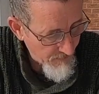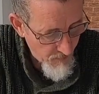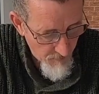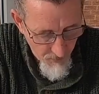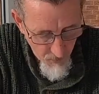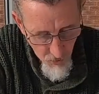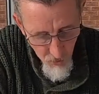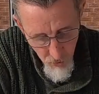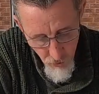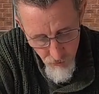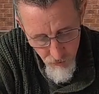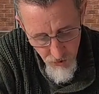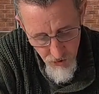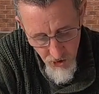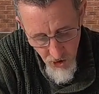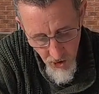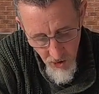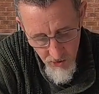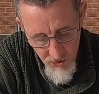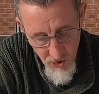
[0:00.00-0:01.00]
if I put 100
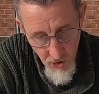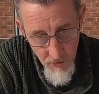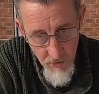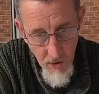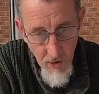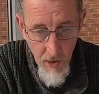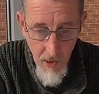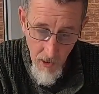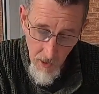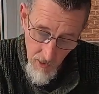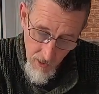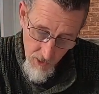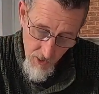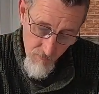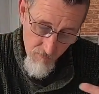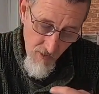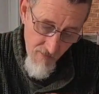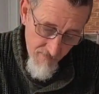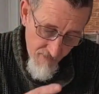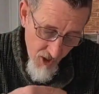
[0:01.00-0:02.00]
yards on, I
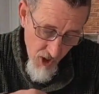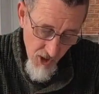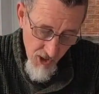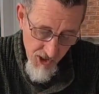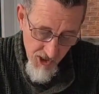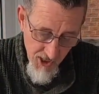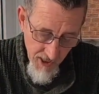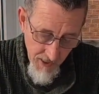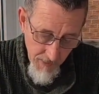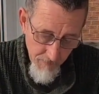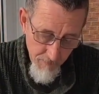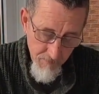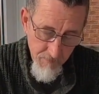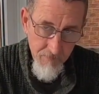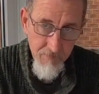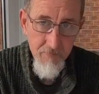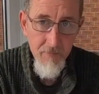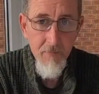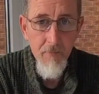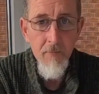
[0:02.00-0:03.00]
can reverse it,
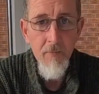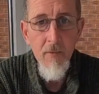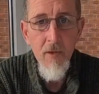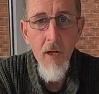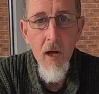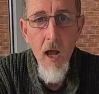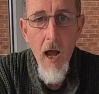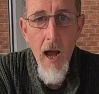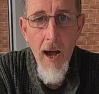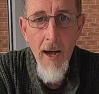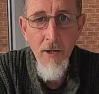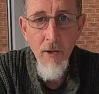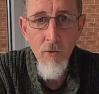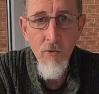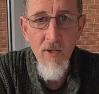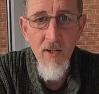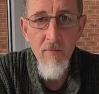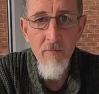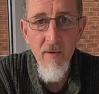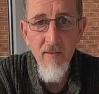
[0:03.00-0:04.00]
and it
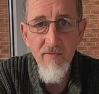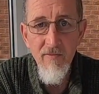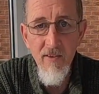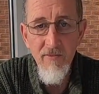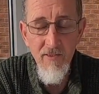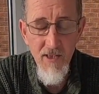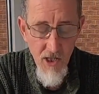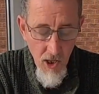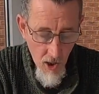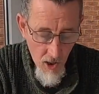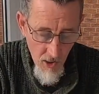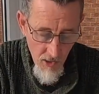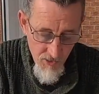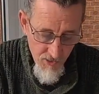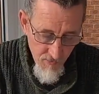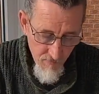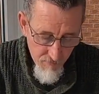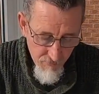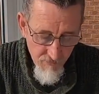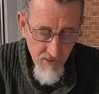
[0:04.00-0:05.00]
will give me 50
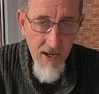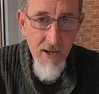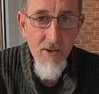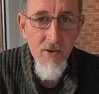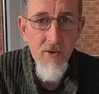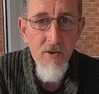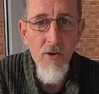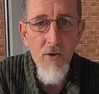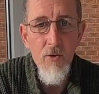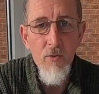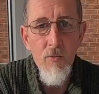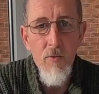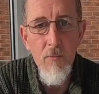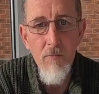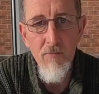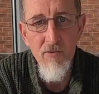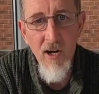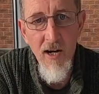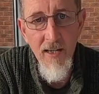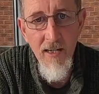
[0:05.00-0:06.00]
yards of brand new
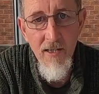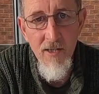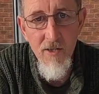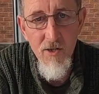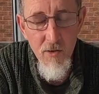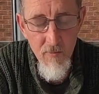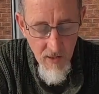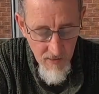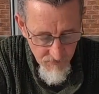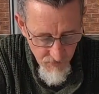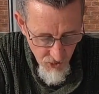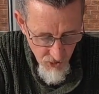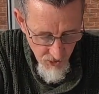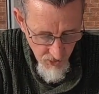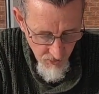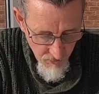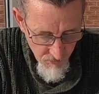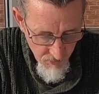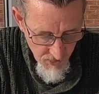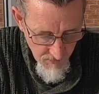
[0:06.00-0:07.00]
braid to be able to
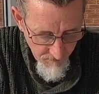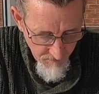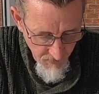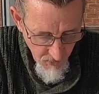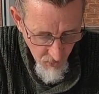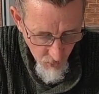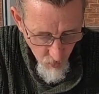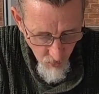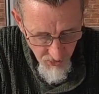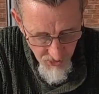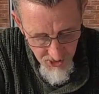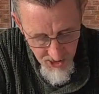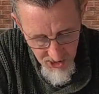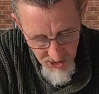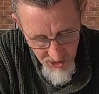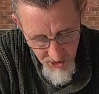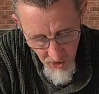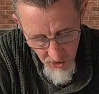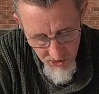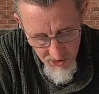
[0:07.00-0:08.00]
use once this
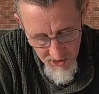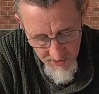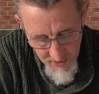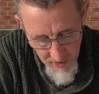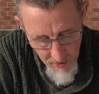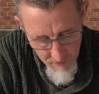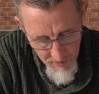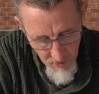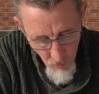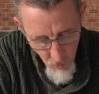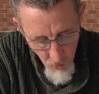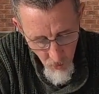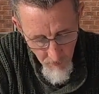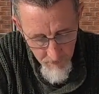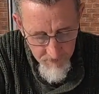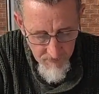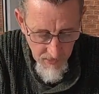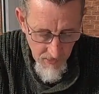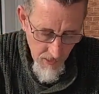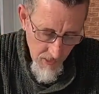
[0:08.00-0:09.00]
starts to get a bit
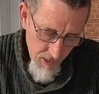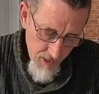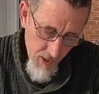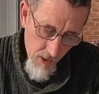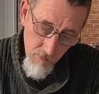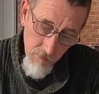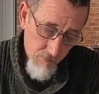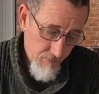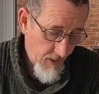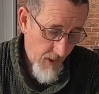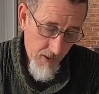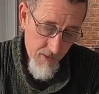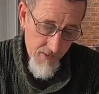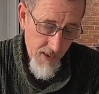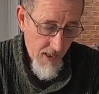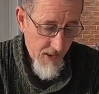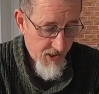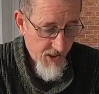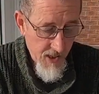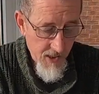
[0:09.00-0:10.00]
warm. So
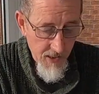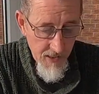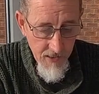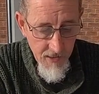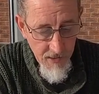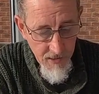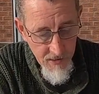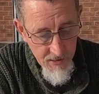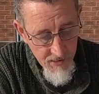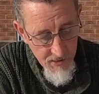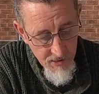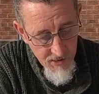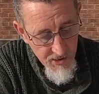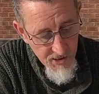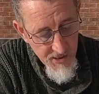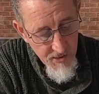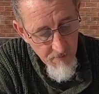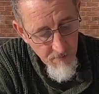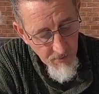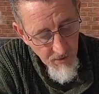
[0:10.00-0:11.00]
that's it. It is as
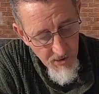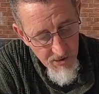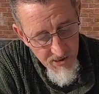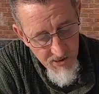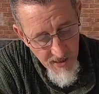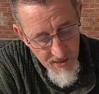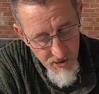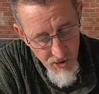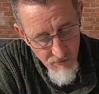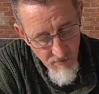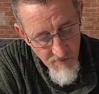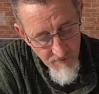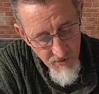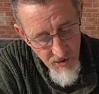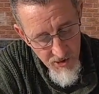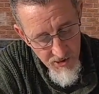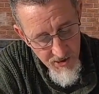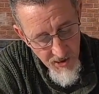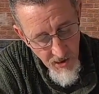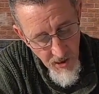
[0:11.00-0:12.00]
simple as that to
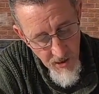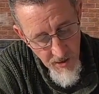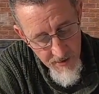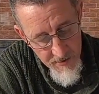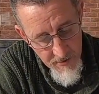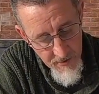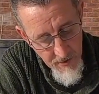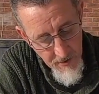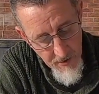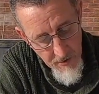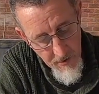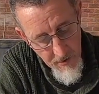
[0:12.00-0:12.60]
reverse the line.